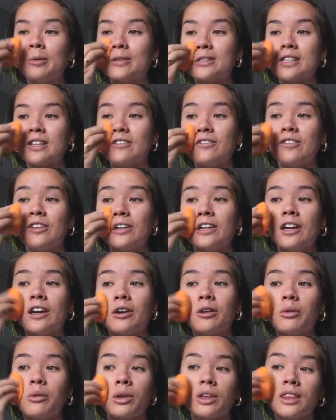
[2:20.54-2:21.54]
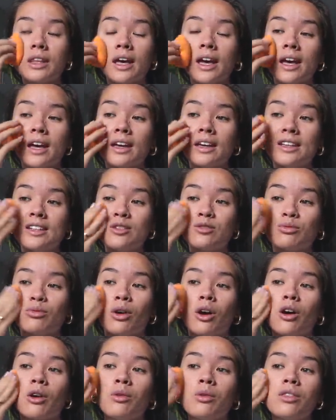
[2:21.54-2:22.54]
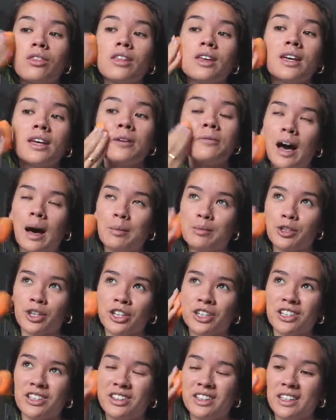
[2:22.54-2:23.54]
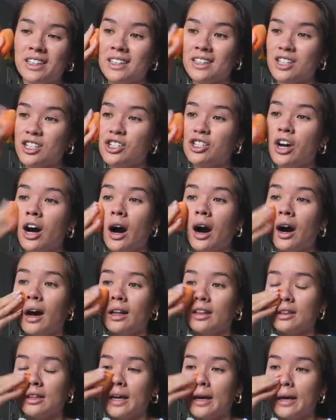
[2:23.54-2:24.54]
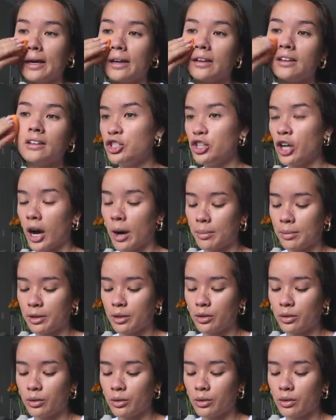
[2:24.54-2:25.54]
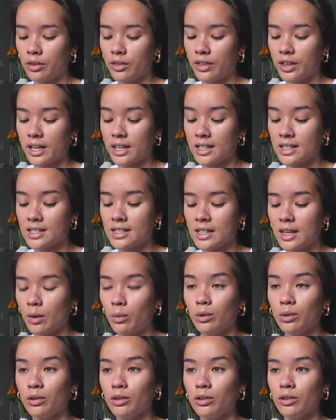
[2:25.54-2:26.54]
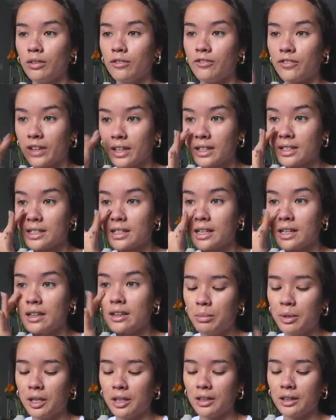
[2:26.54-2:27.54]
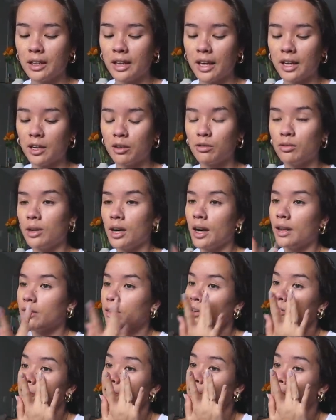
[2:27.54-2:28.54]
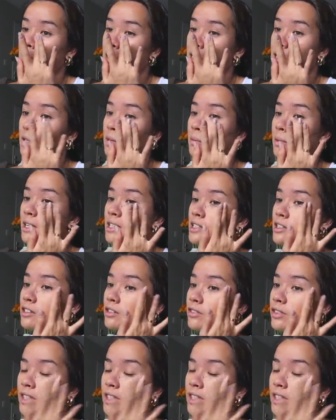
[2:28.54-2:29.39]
once I figure out what the heck heck is wrong with it. I'm starting to think it's not like topical things that will fix it, but like rather fixing myself